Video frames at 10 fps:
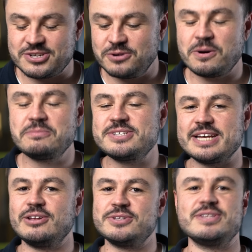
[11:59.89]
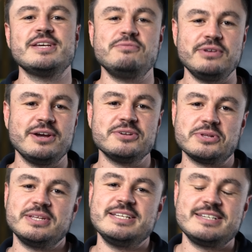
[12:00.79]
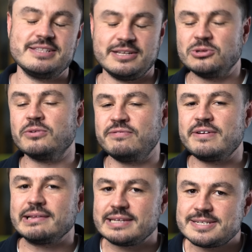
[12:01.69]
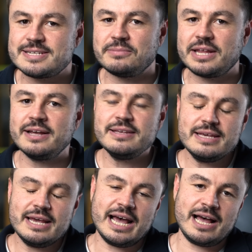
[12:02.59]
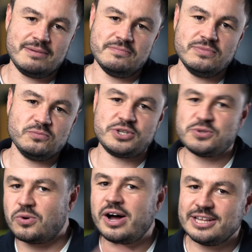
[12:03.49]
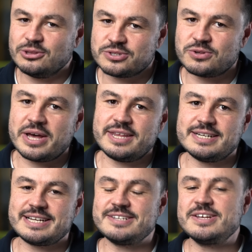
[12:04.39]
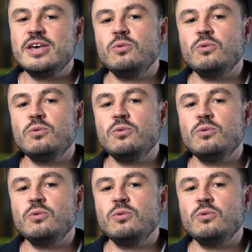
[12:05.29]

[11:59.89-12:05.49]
So you'll probably see lots of these videos on the internet that look fairly similar, which is why it looks the way that it does.